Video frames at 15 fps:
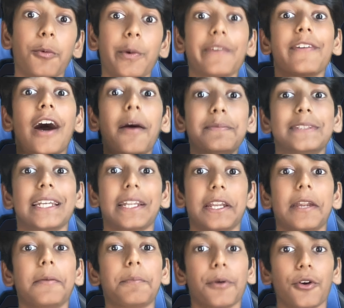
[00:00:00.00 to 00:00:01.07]
We've updated
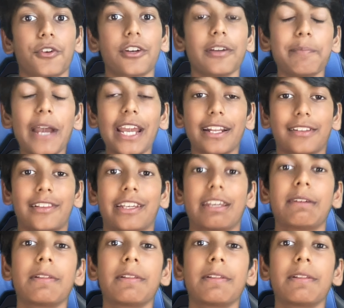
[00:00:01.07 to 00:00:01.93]
it programmatically.